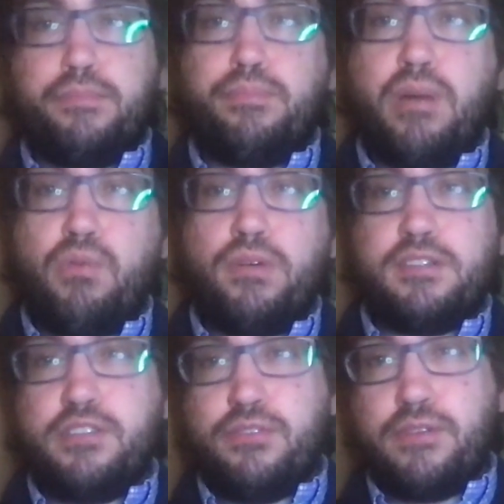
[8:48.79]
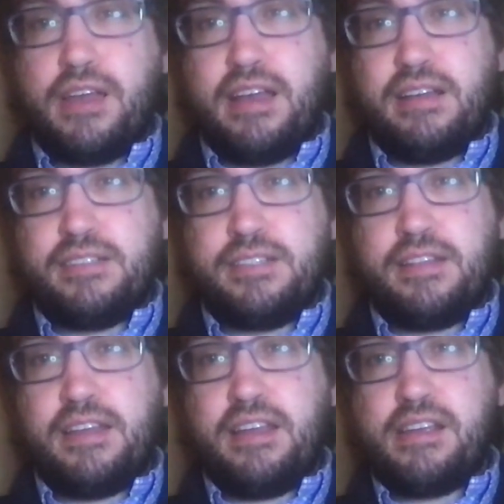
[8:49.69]
But what do you guys
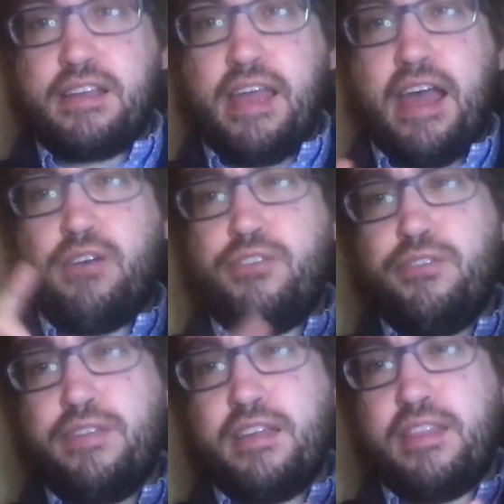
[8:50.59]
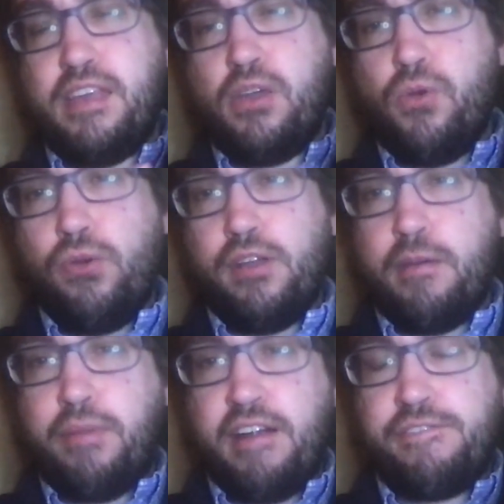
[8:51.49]
think? How do you think the Eau
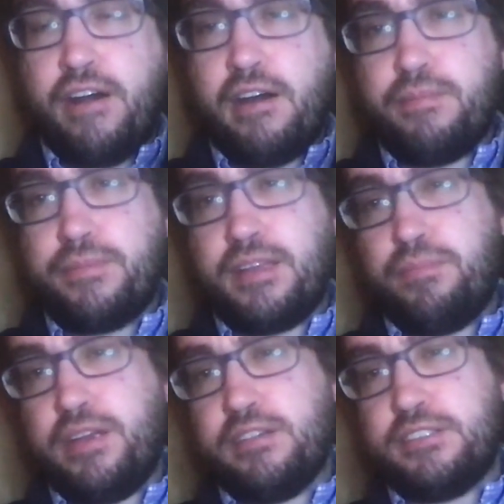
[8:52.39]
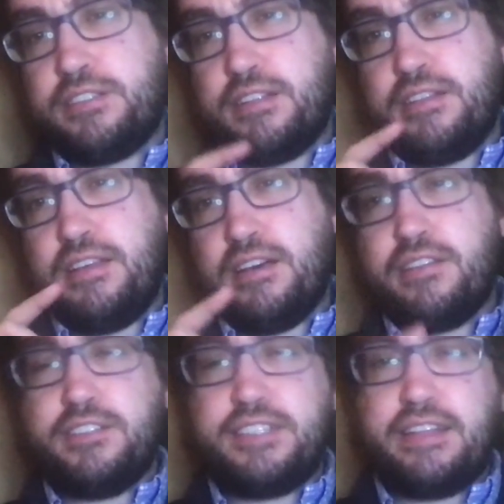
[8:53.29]
de Parfum compares to the
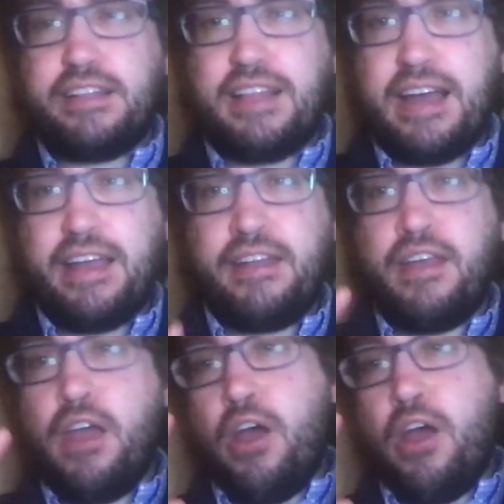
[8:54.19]
others in the line?